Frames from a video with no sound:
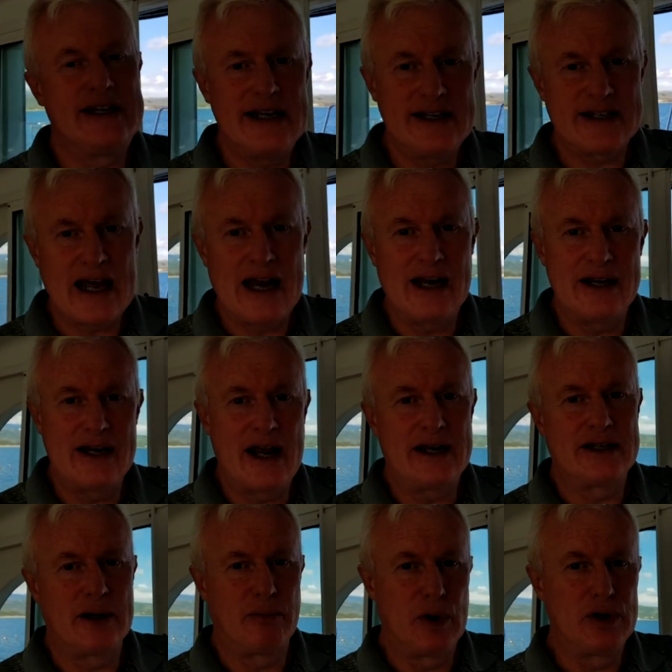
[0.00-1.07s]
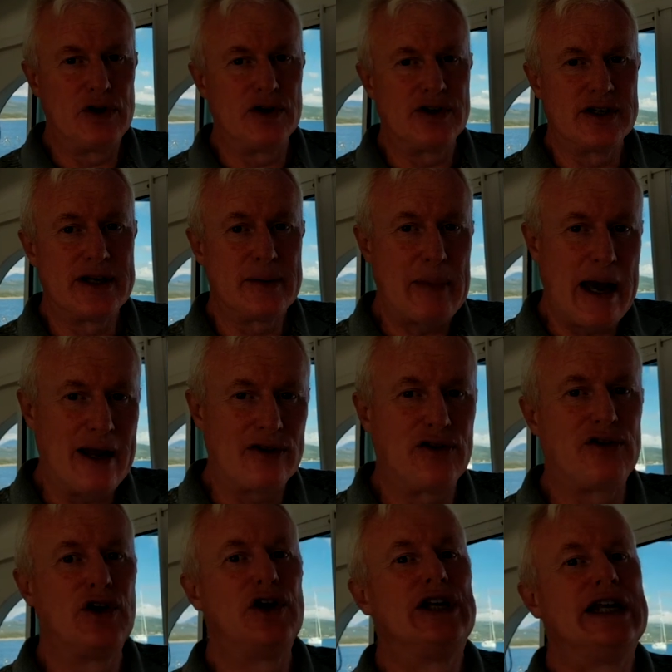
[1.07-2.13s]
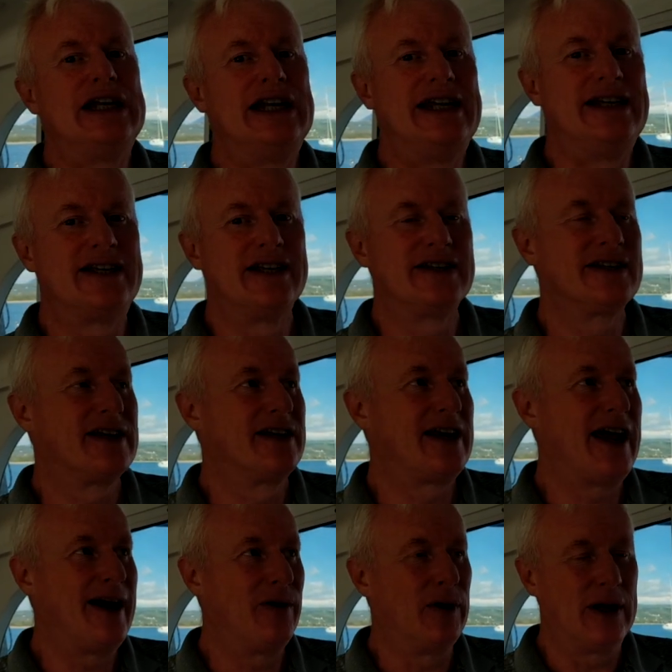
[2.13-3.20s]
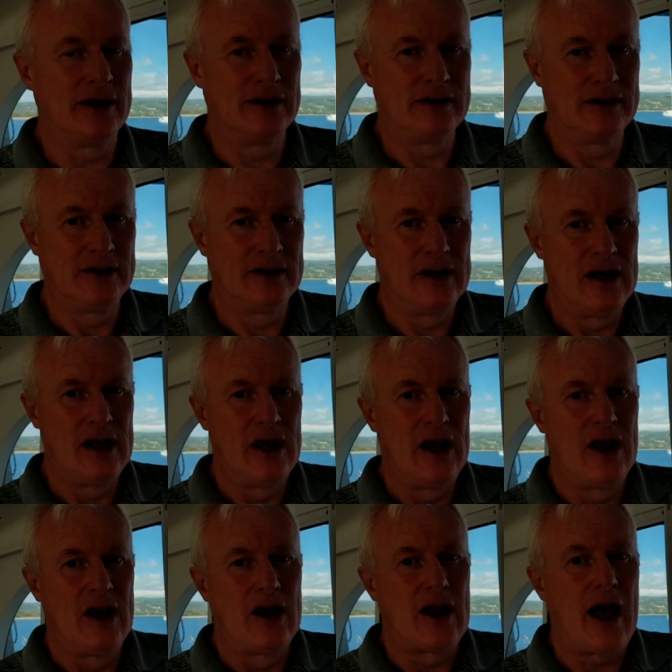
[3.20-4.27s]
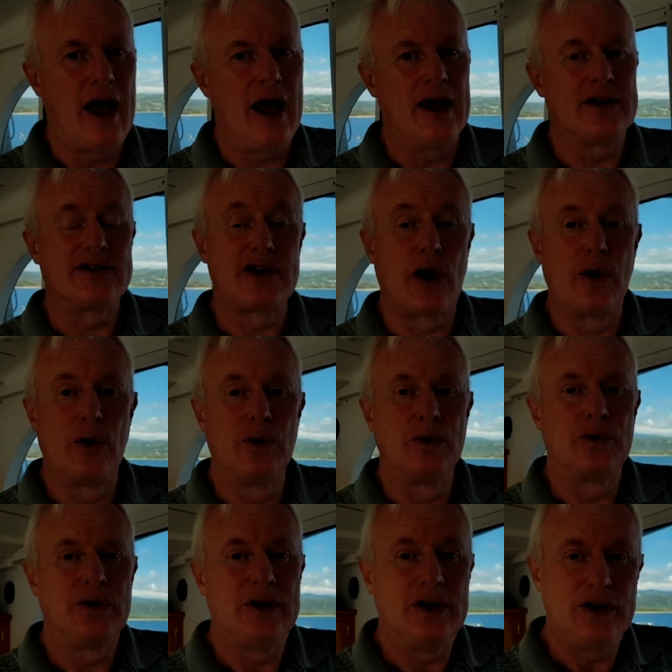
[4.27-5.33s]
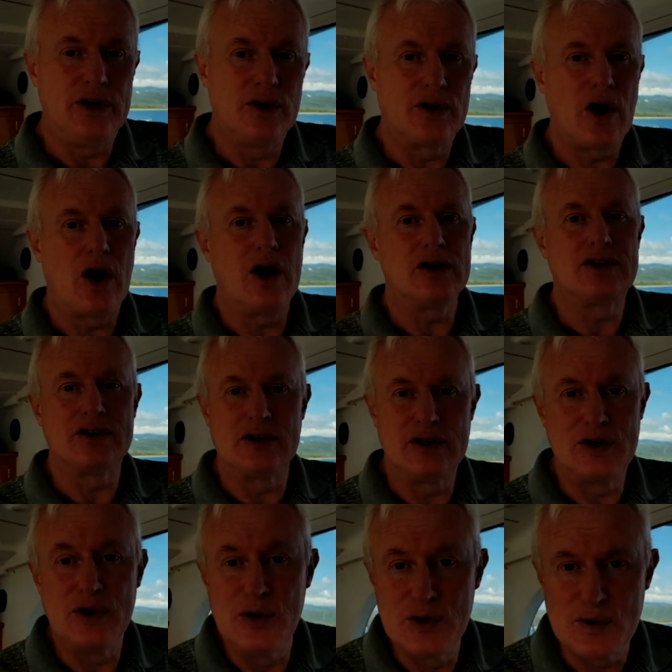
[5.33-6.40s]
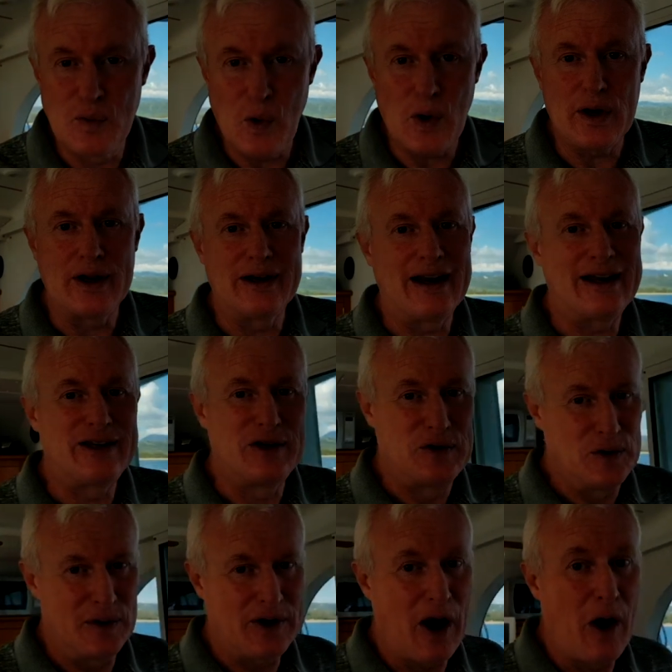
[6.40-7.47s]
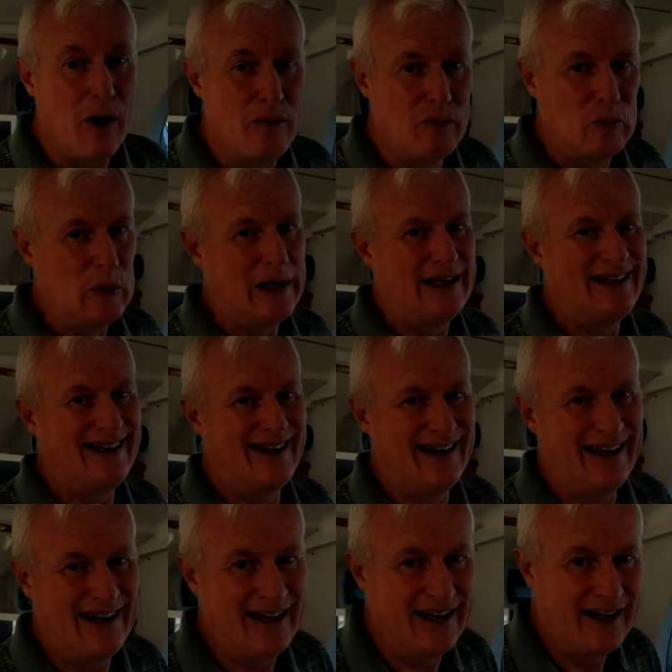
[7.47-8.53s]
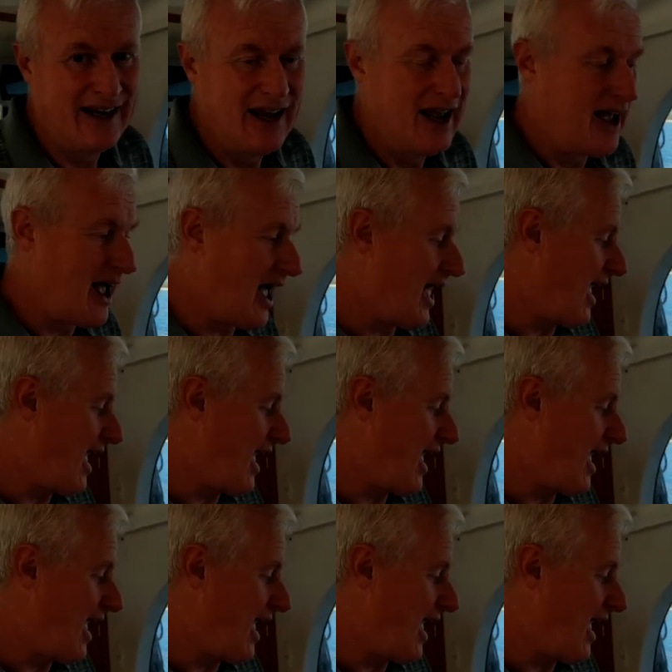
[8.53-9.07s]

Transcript: desalinator produces about 30 liters an hour. Uh, so you can't use water like you do at home willy-nilly. Uh,